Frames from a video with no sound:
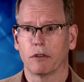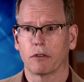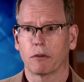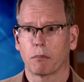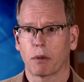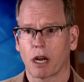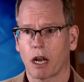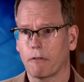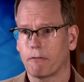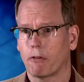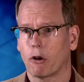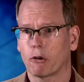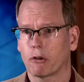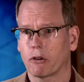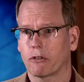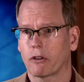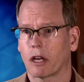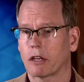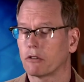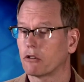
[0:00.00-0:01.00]
reasons, but I'll
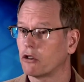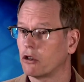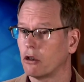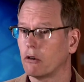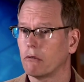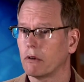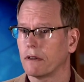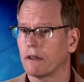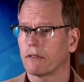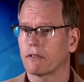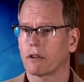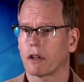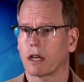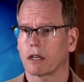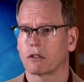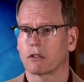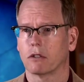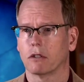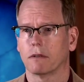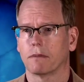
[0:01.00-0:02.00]
focus on two in this
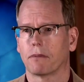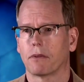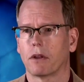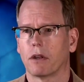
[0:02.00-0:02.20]
lecture.